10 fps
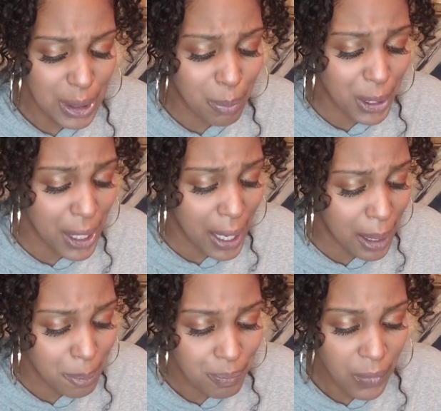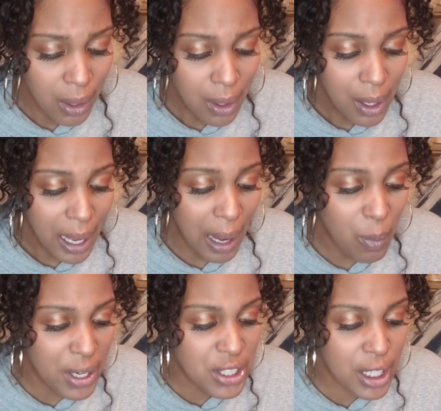But yeah, I
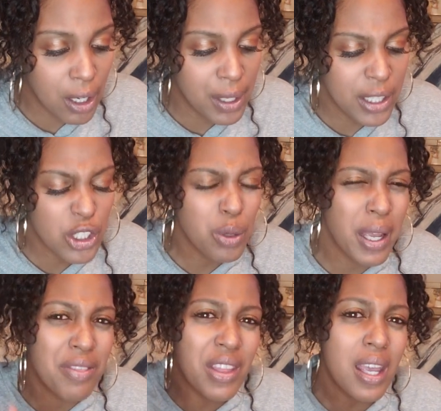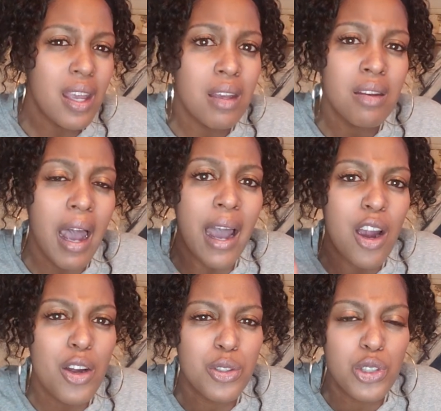wanted to get on that too. And then I
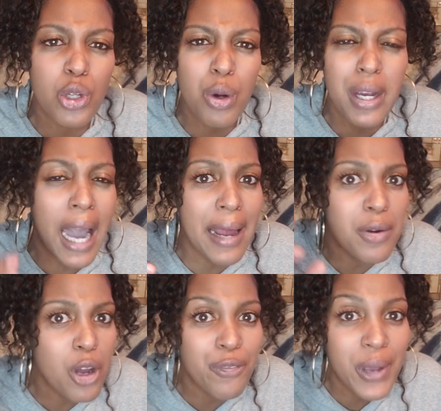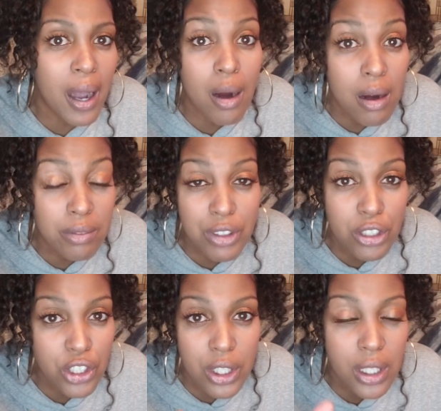heard a story. I don't know if y'all heard
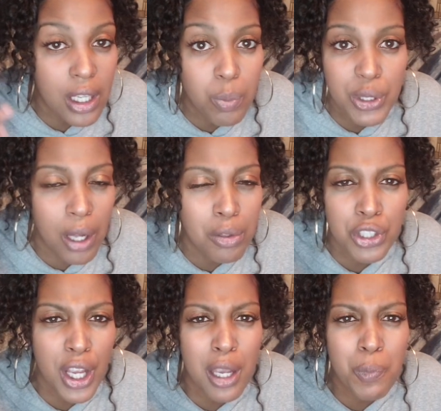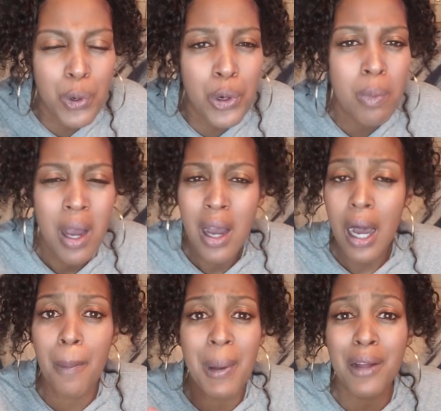this shit. It was on the Shade Room
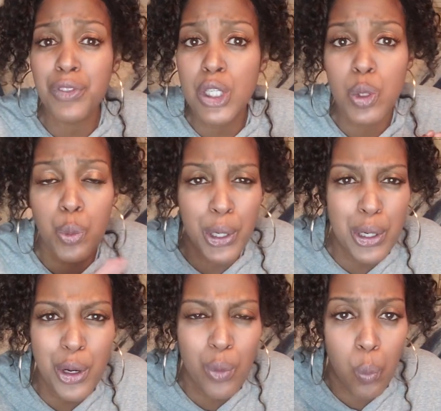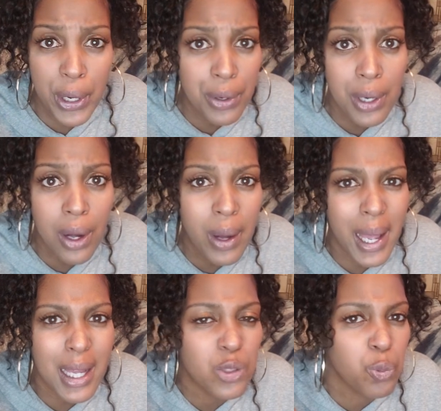about this weirdo
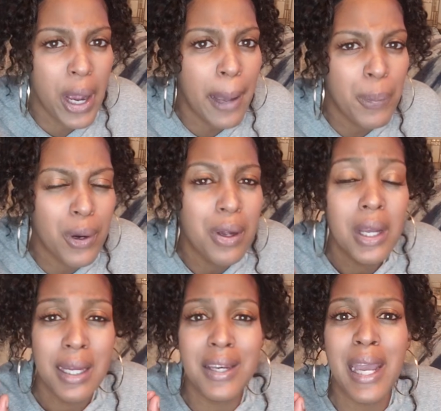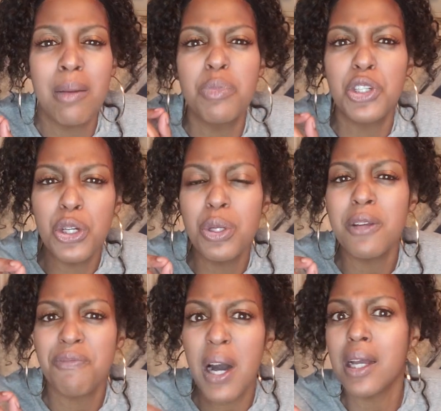ass rapper named
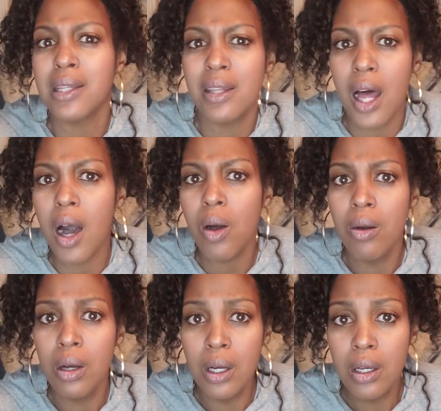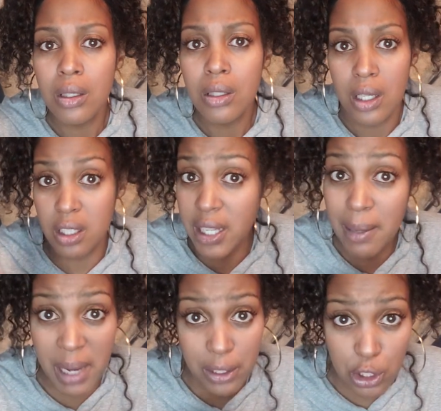Doodie fucking Low. His
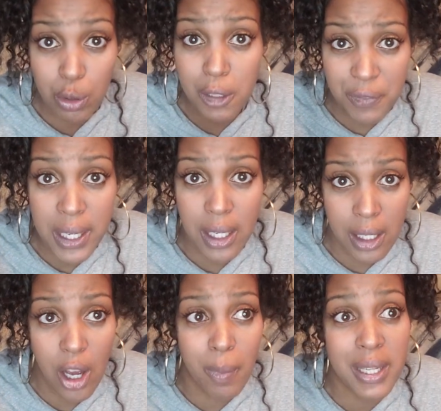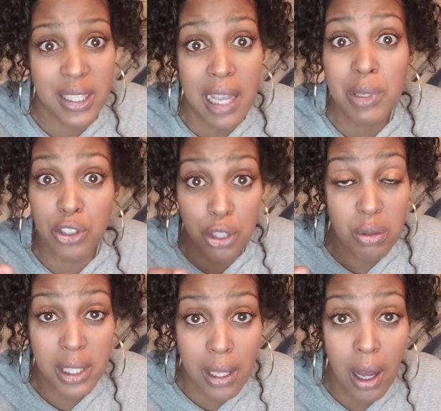name not Doodie fucking Low, but his name is
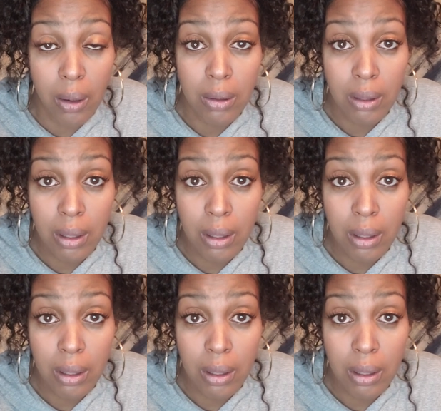Doodie Low.